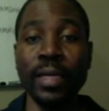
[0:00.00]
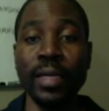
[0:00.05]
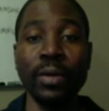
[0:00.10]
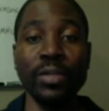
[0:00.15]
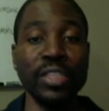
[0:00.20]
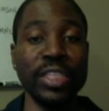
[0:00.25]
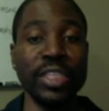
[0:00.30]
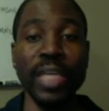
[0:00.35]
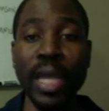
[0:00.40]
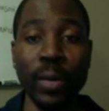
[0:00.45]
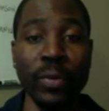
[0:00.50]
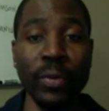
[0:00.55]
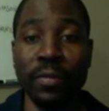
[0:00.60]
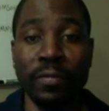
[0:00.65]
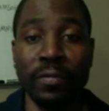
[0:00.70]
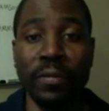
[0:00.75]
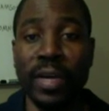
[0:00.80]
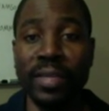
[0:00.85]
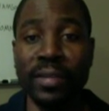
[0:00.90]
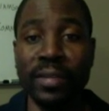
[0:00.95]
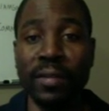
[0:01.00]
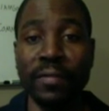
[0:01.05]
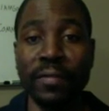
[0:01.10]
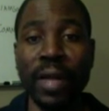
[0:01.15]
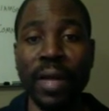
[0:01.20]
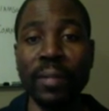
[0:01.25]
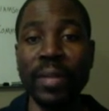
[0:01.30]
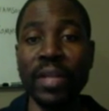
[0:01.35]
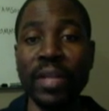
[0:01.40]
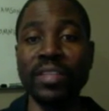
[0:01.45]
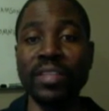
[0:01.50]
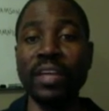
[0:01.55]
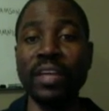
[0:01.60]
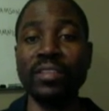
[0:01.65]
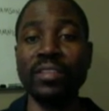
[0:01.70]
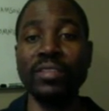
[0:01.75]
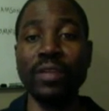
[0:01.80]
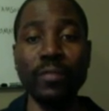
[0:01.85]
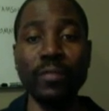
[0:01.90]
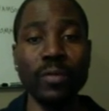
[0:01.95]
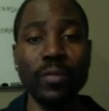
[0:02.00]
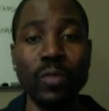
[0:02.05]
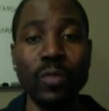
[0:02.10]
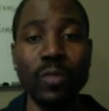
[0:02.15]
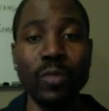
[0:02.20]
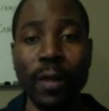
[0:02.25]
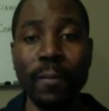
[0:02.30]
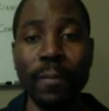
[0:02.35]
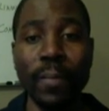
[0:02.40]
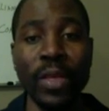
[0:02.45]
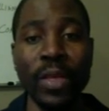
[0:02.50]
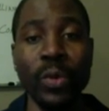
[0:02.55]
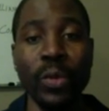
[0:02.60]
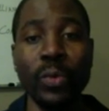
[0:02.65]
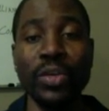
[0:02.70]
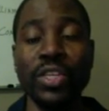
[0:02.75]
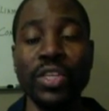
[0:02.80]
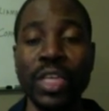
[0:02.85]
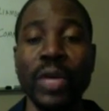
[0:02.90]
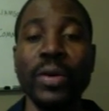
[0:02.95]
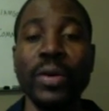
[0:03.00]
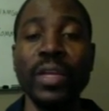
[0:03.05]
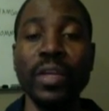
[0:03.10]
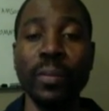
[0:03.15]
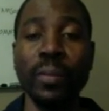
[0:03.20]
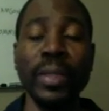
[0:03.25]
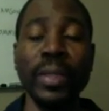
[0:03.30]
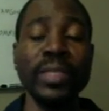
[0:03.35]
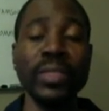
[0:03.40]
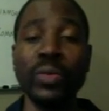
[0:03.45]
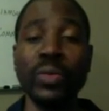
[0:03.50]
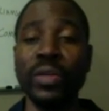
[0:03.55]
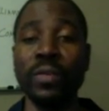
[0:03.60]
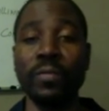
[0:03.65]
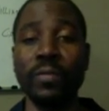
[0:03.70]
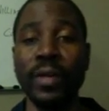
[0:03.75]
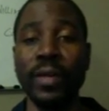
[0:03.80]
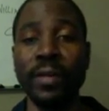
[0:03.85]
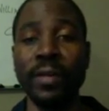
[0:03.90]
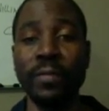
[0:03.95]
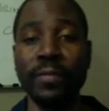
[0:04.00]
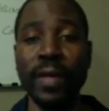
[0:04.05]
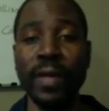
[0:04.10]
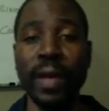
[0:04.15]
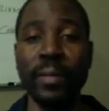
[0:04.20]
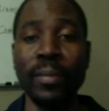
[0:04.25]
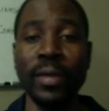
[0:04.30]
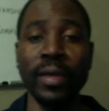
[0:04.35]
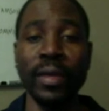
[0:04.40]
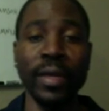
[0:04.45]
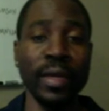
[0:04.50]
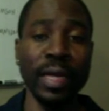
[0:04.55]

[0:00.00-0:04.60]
You know, share it with your friends and family. There's nothing wrong with sharing your business with your friend and family.